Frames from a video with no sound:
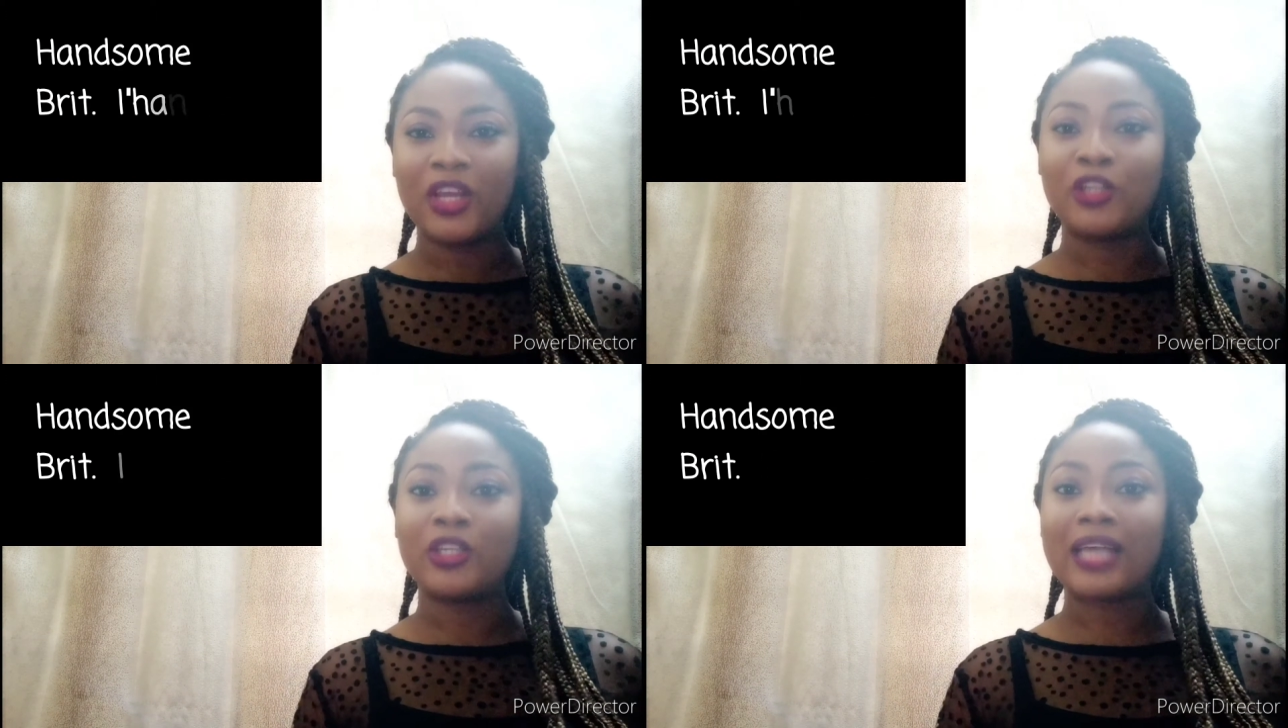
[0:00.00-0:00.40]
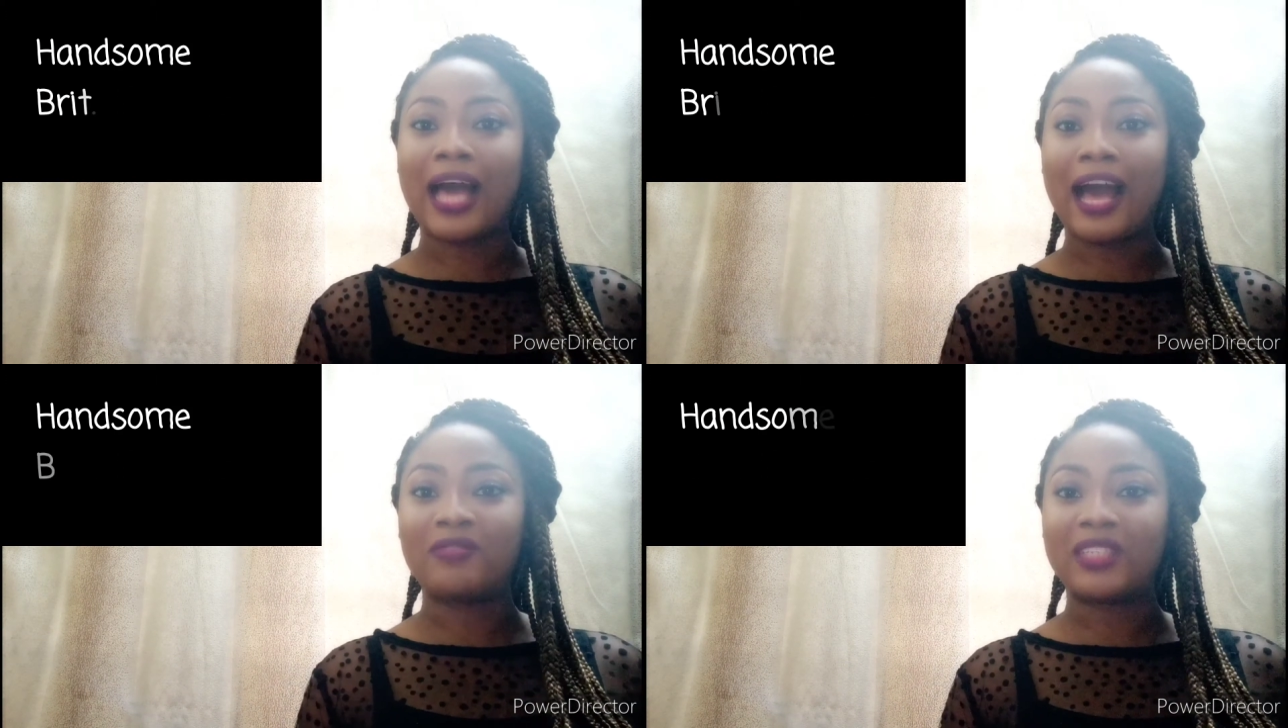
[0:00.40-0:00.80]
You also
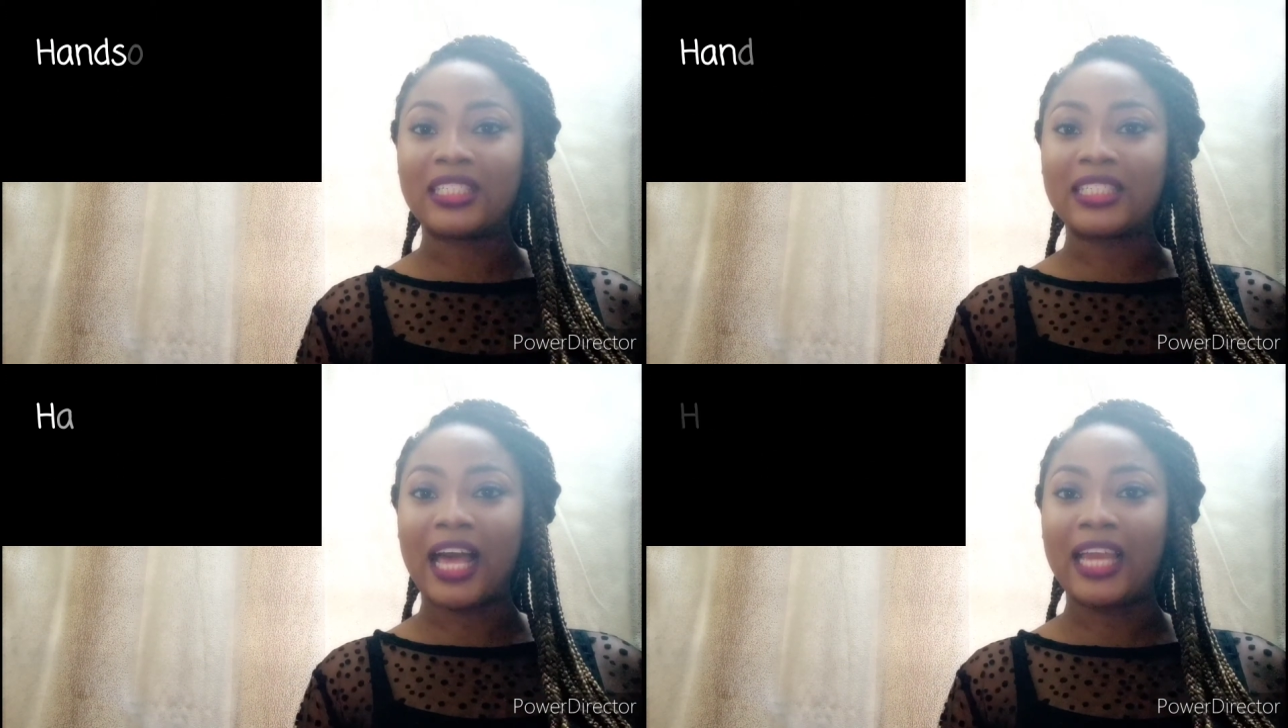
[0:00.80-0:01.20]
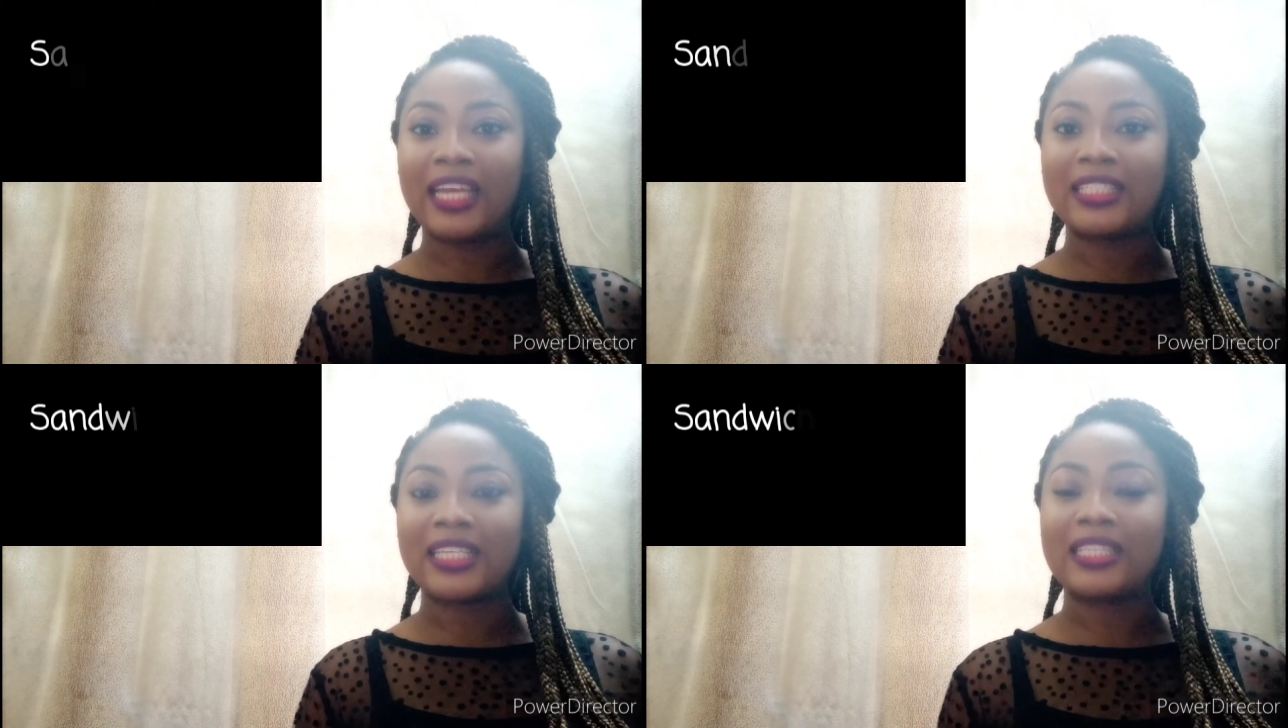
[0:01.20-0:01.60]
have the
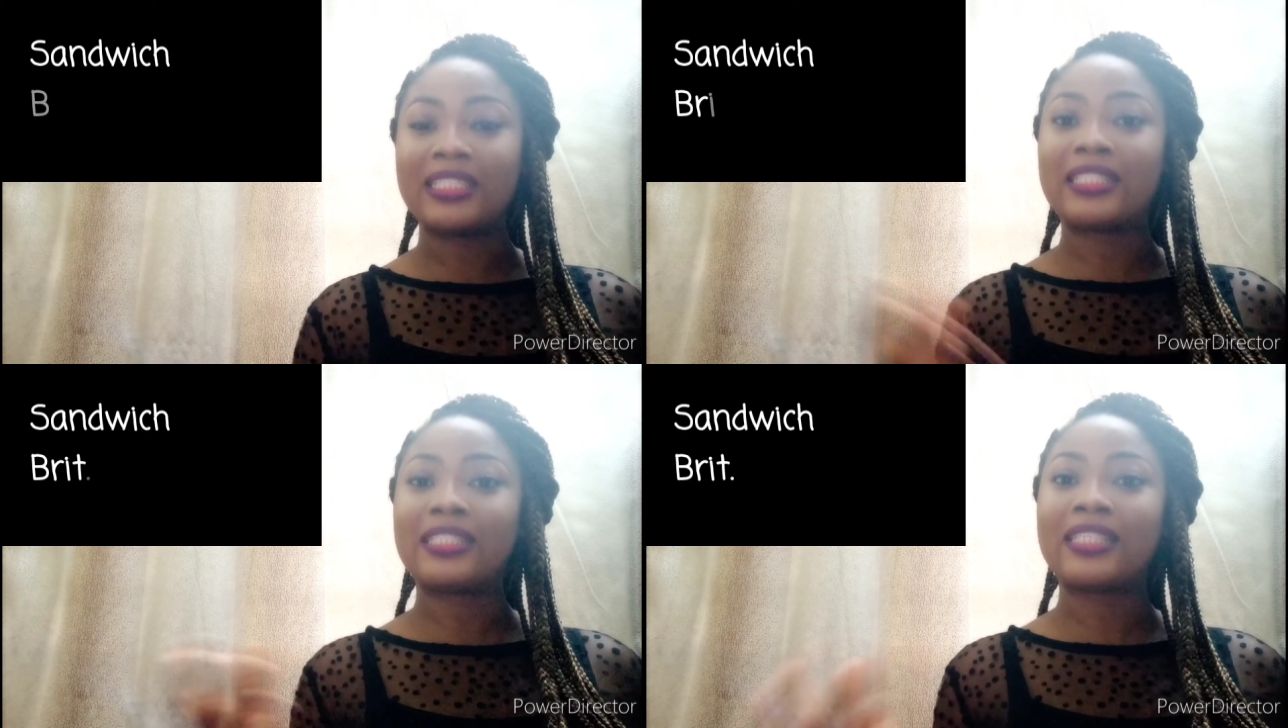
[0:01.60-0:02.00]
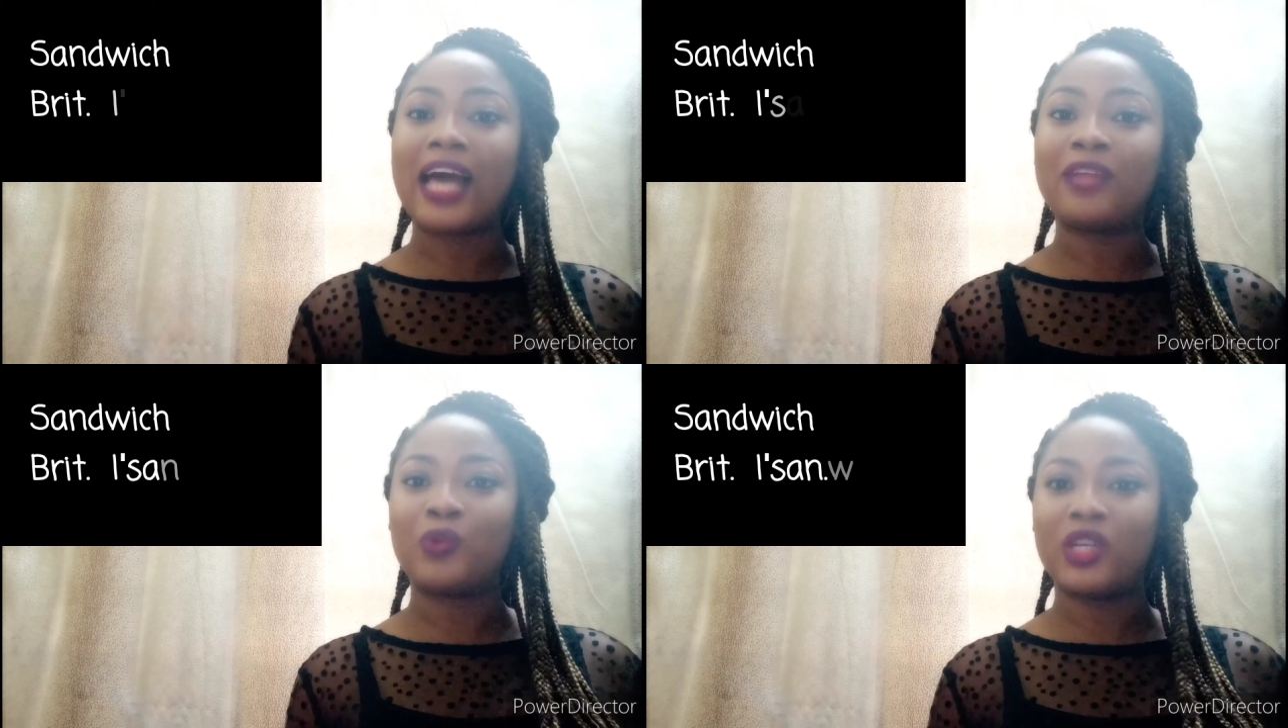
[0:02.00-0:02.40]
silent in
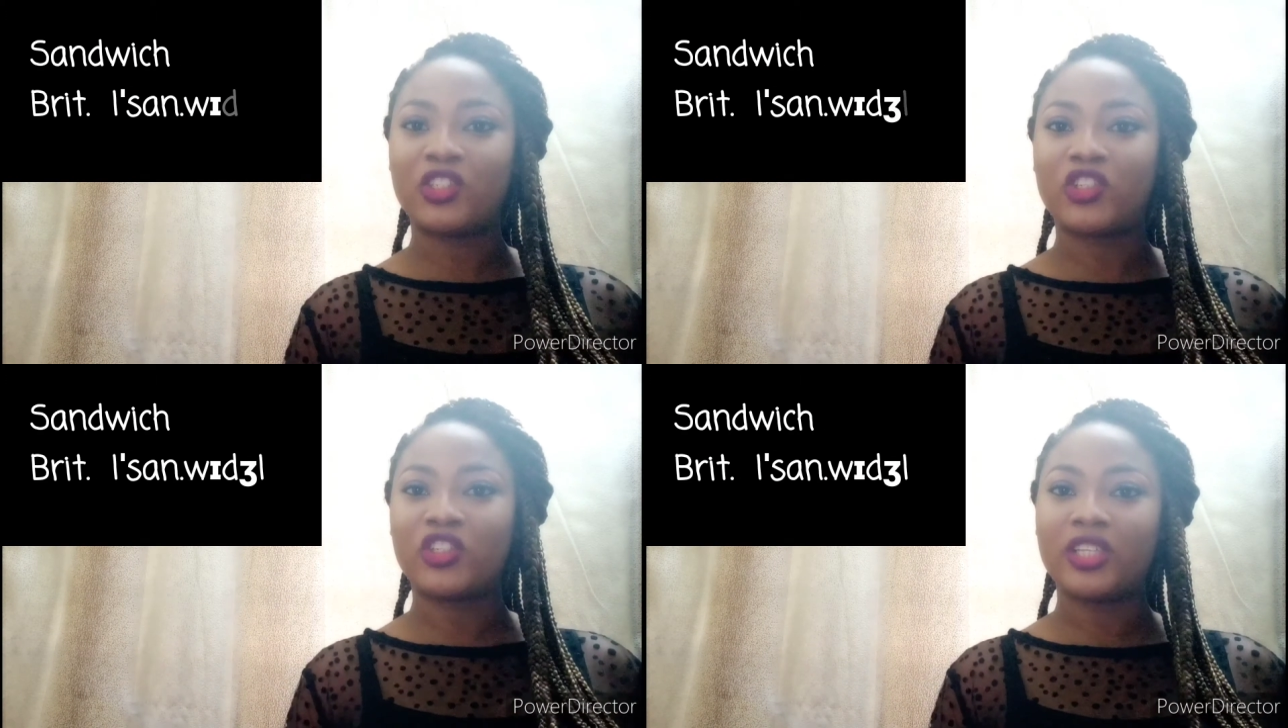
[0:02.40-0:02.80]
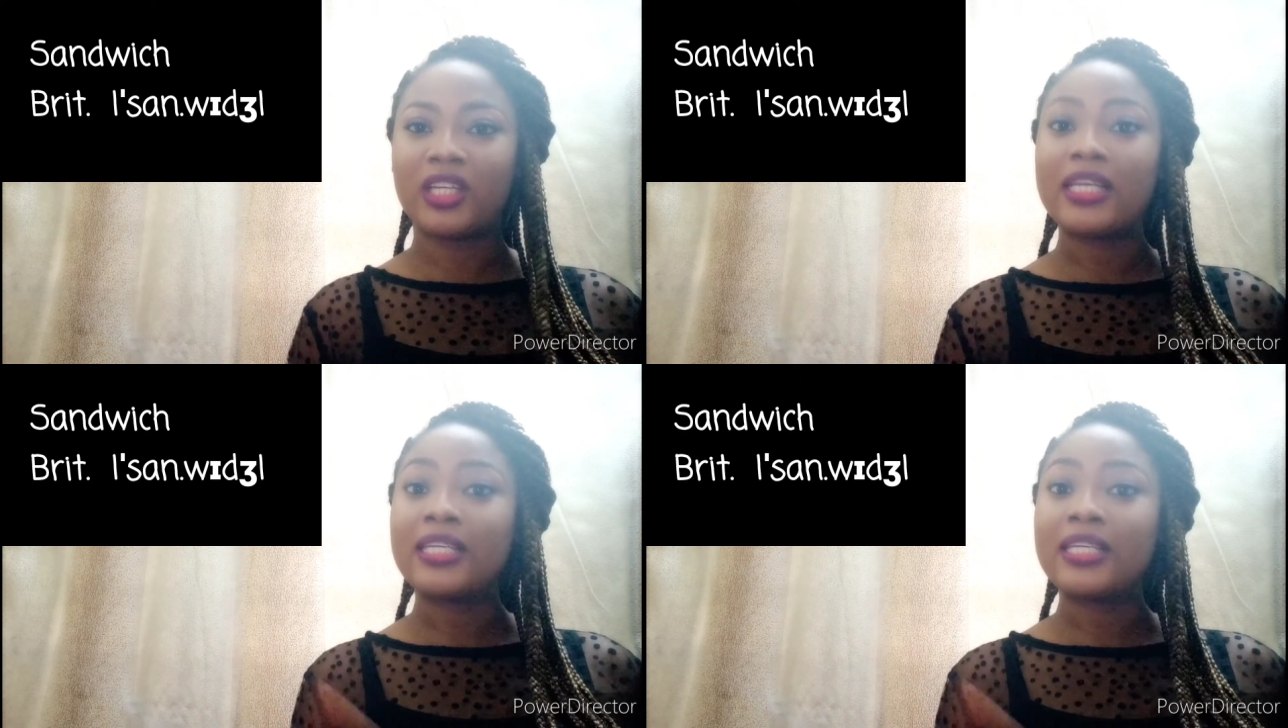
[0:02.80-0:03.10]
sandwich.